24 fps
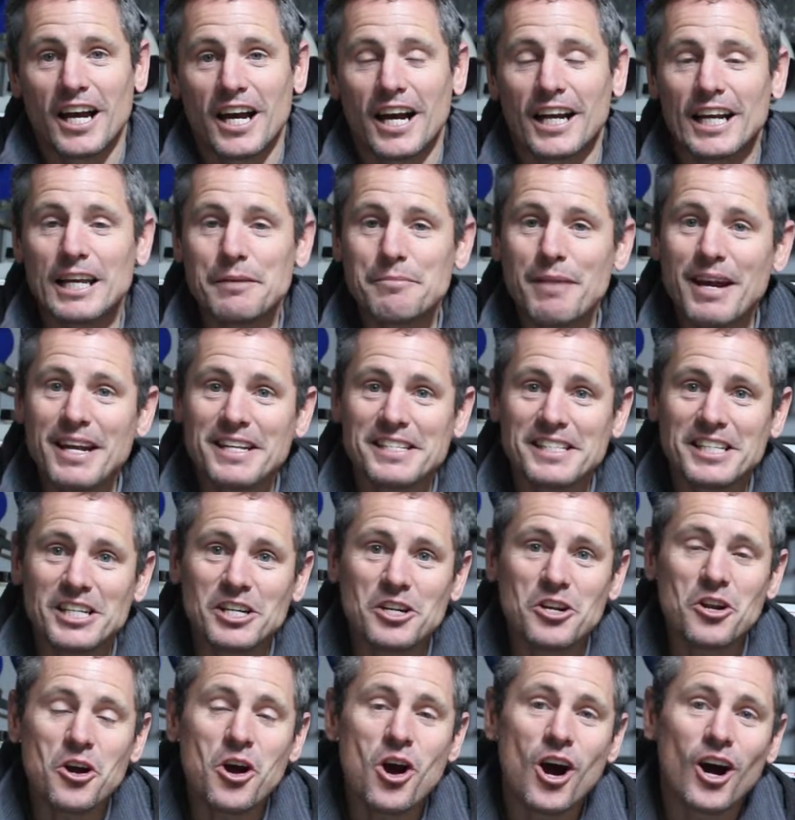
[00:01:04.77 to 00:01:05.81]
And it makes it
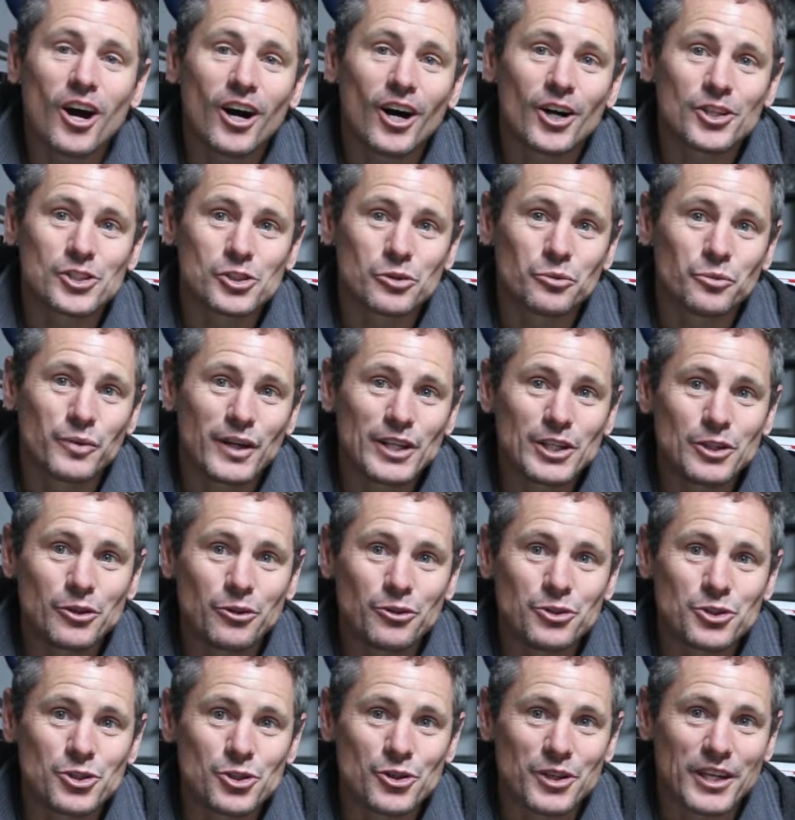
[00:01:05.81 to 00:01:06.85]
a lot harder when
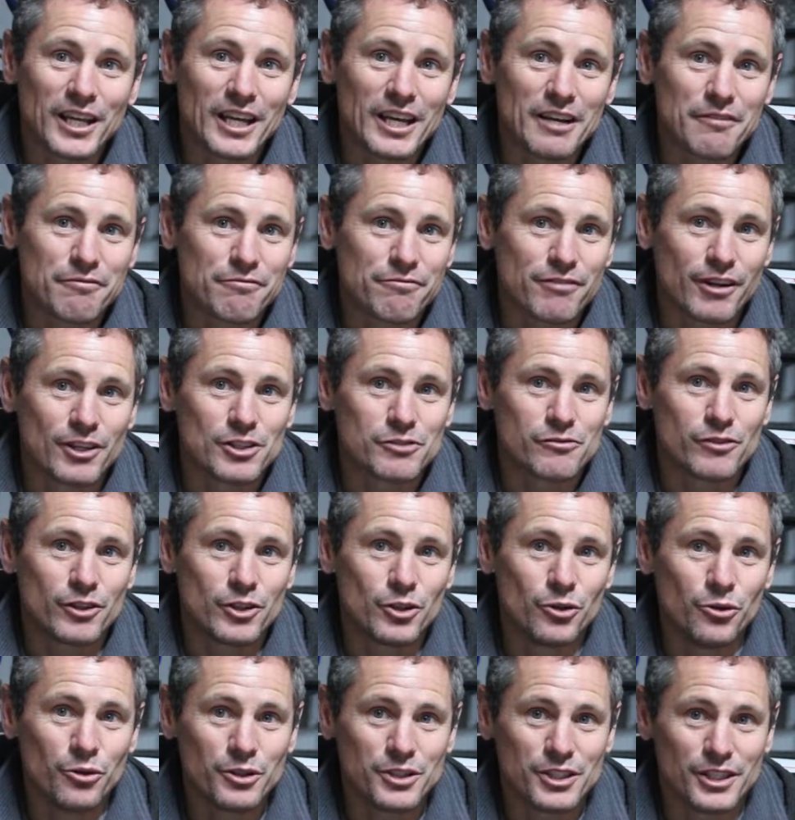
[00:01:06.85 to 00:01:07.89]
you're doing it in front of
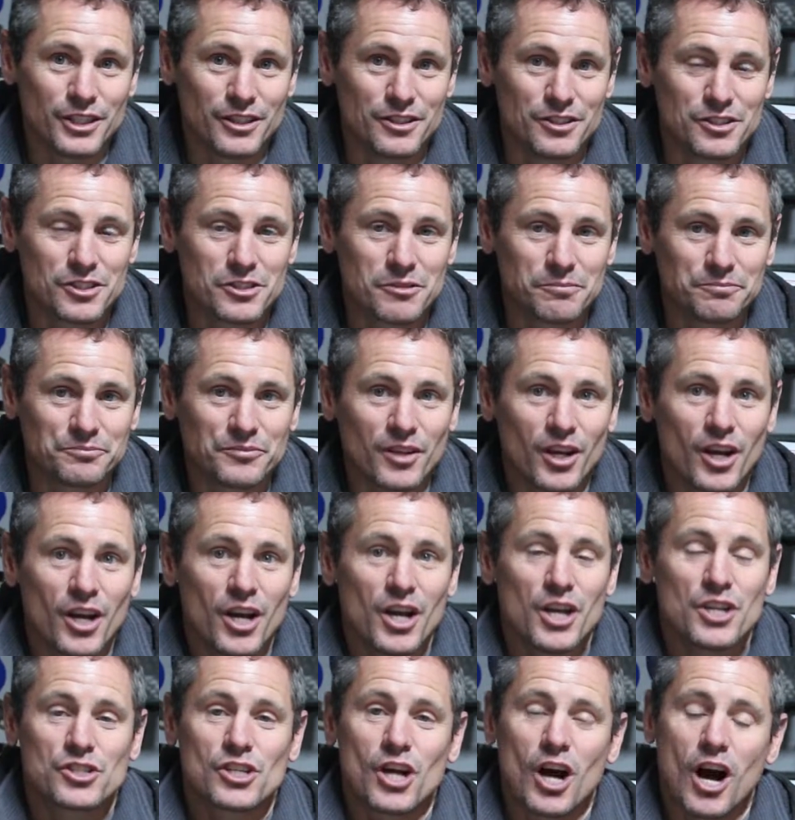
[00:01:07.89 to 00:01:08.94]
an audience.
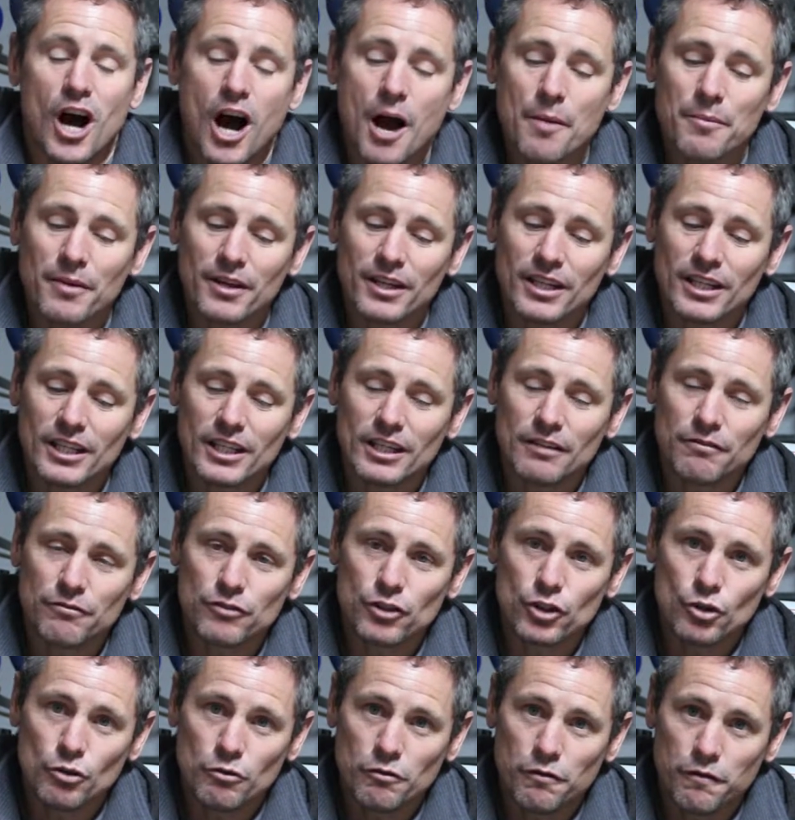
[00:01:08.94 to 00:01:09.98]
So I'm going to give
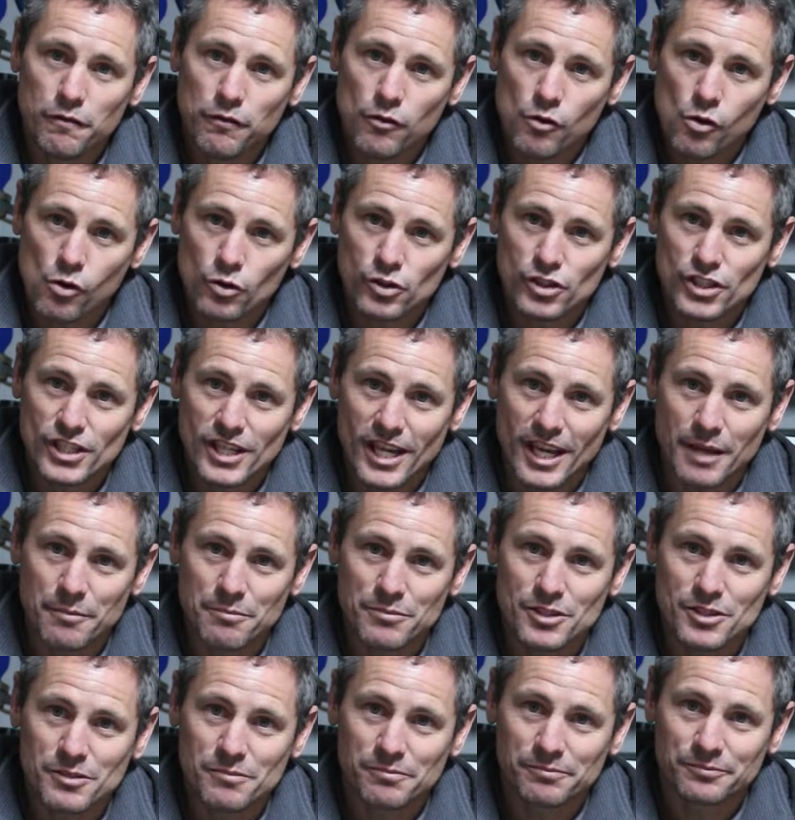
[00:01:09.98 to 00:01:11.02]
you 4
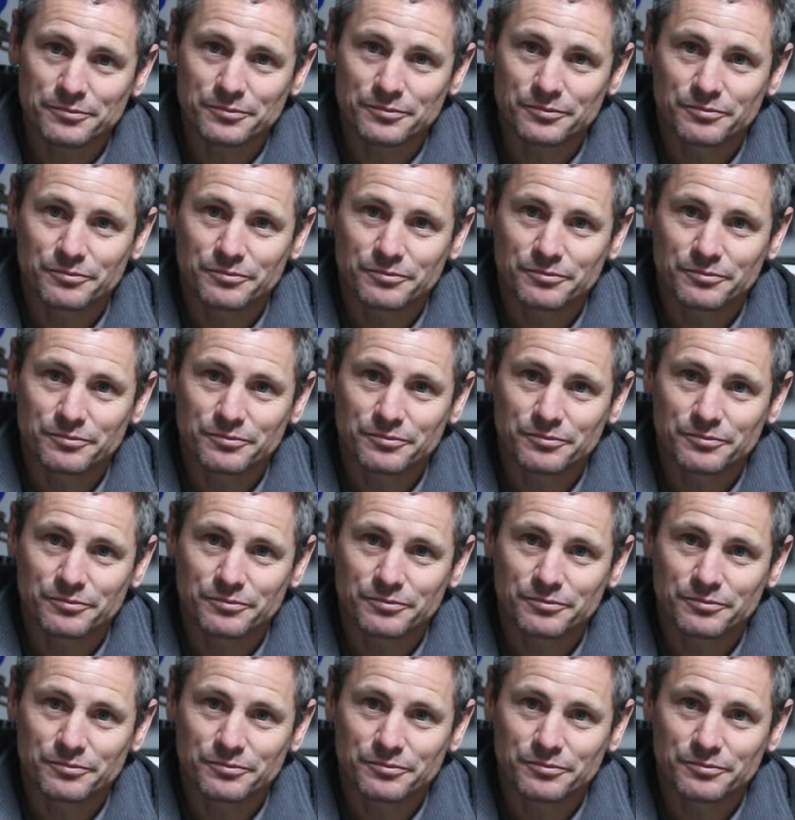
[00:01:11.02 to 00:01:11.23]
tips